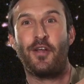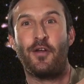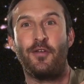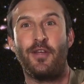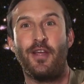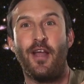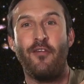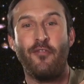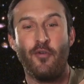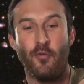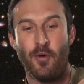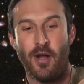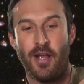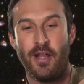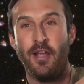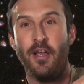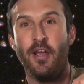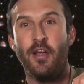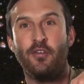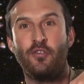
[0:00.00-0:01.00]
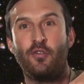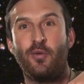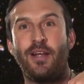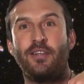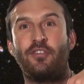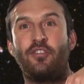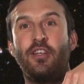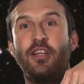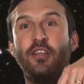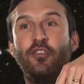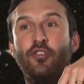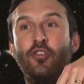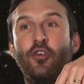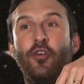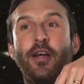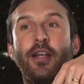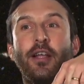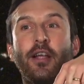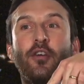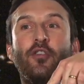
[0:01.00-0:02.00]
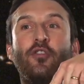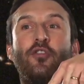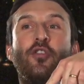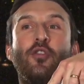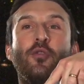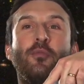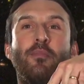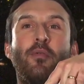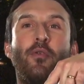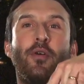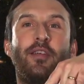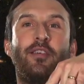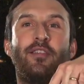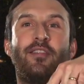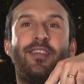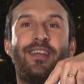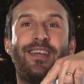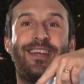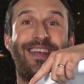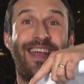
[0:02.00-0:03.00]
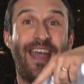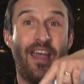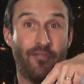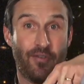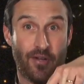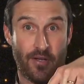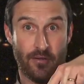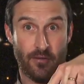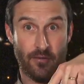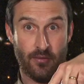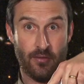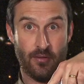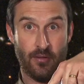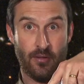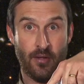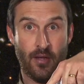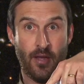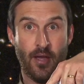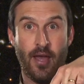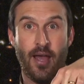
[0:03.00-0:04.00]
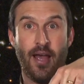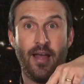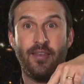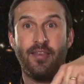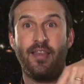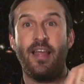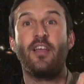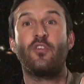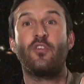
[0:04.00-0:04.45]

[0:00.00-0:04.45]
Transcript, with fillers: to go the other way to actually join those two points together. And